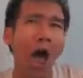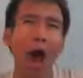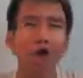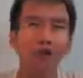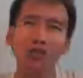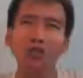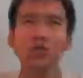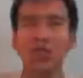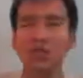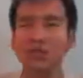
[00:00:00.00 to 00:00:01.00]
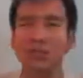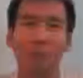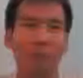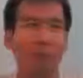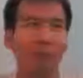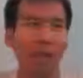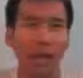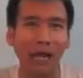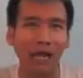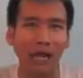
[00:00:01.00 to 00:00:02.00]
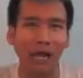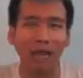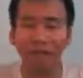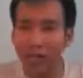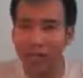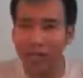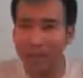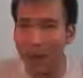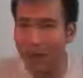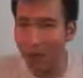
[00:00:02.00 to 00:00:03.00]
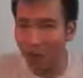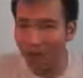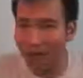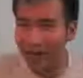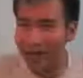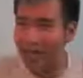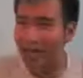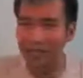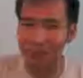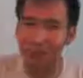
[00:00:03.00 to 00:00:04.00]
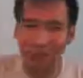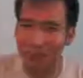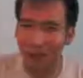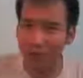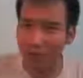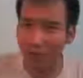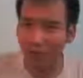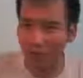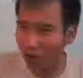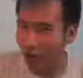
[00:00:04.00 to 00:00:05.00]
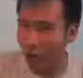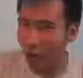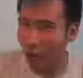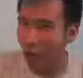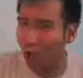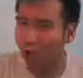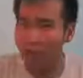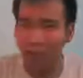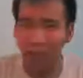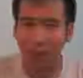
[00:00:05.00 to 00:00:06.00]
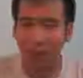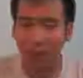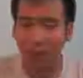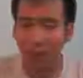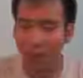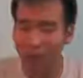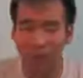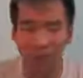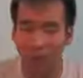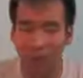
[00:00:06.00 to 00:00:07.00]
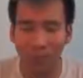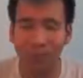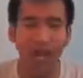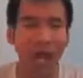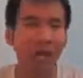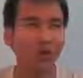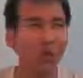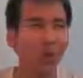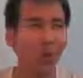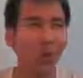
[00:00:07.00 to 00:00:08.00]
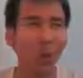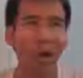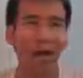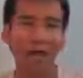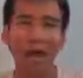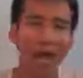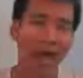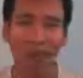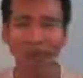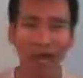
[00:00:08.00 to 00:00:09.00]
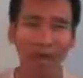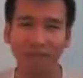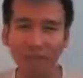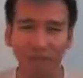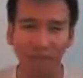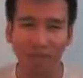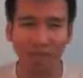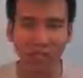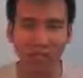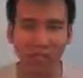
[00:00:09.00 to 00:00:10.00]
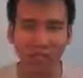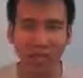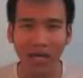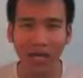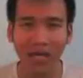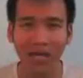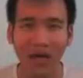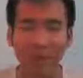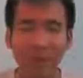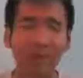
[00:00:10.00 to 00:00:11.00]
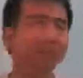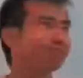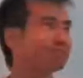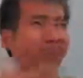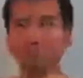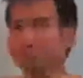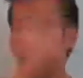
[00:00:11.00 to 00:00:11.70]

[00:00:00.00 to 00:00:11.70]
how could you just blatantly fuck somebody over like that? Like, especially somebody who's your friend, you know, if it was purposely, do you not have any feelings or some shit like that? But